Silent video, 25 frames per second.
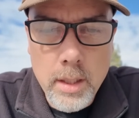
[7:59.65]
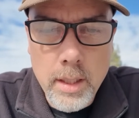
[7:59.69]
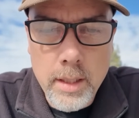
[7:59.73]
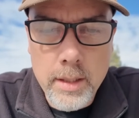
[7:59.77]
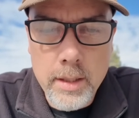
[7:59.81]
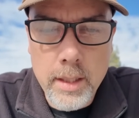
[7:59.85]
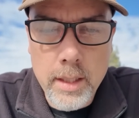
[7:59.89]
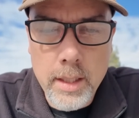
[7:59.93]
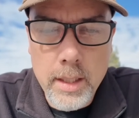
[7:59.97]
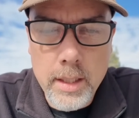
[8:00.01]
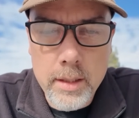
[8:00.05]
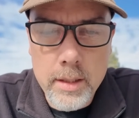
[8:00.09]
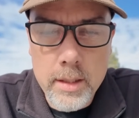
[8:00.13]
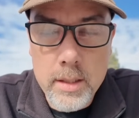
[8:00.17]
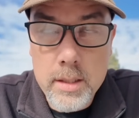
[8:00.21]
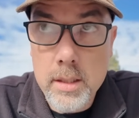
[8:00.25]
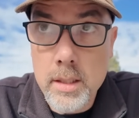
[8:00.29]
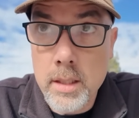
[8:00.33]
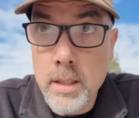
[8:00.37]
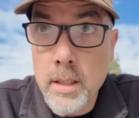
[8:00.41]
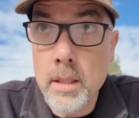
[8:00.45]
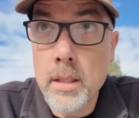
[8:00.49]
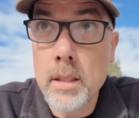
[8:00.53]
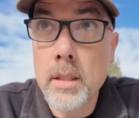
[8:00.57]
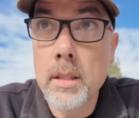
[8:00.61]
And then this
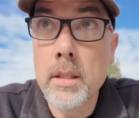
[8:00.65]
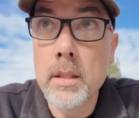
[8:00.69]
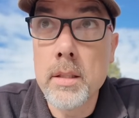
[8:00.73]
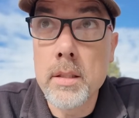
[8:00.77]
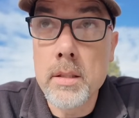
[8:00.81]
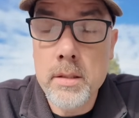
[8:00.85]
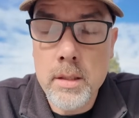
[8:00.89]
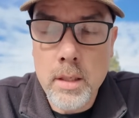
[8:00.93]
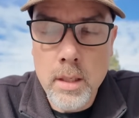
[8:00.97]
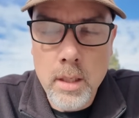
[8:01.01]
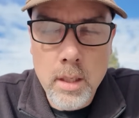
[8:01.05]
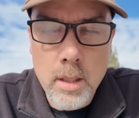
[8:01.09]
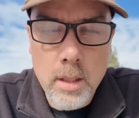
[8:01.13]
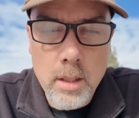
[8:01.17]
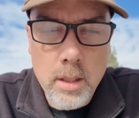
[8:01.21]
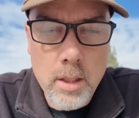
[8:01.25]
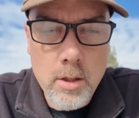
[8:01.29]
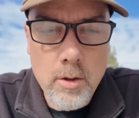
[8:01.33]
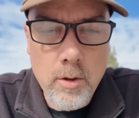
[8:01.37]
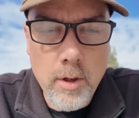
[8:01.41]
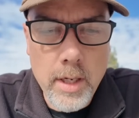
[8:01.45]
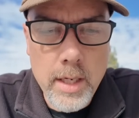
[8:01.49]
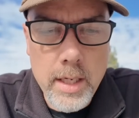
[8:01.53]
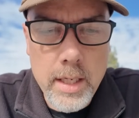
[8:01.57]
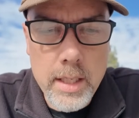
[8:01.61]
is
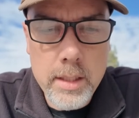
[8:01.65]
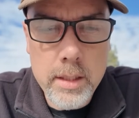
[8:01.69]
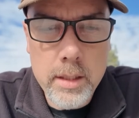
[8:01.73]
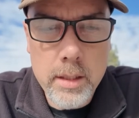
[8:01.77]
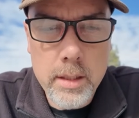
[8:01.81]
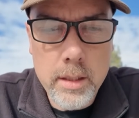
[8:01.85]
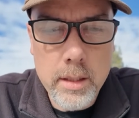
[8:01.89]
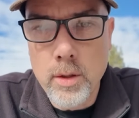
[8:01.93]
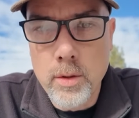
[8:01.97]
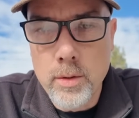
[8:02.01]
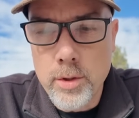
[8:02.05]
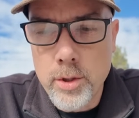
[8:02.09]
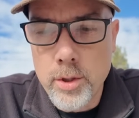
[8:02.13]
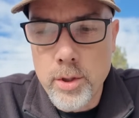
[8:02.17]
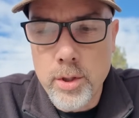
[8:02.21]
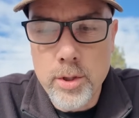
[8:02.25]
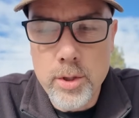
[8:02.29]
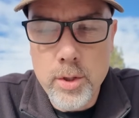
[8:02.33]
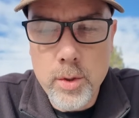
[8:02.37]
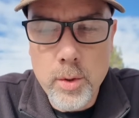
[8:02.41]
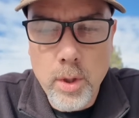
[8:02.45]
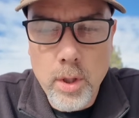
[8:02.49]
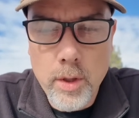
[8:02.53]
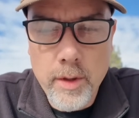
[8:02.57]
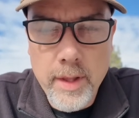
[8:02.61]
Craig. So you
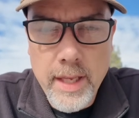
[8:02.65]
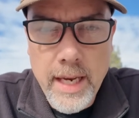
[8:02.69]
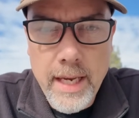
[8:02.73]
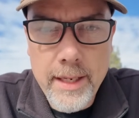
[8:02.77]
could do all